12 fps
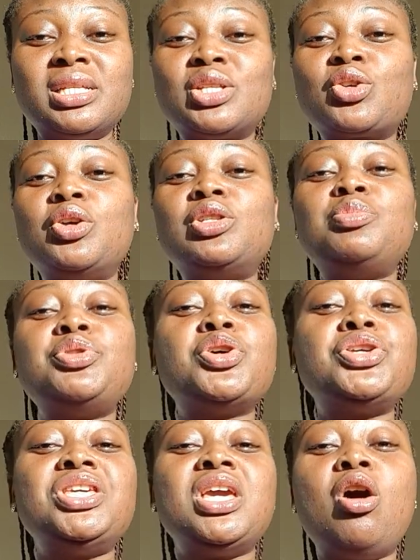It's going to be a
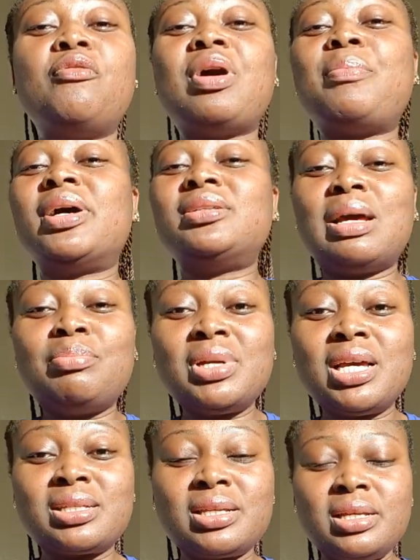year of abundant
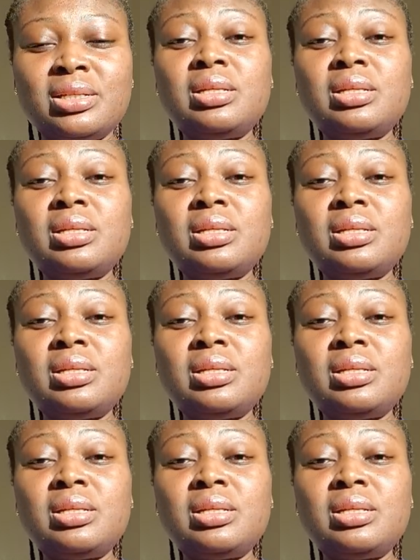blessings.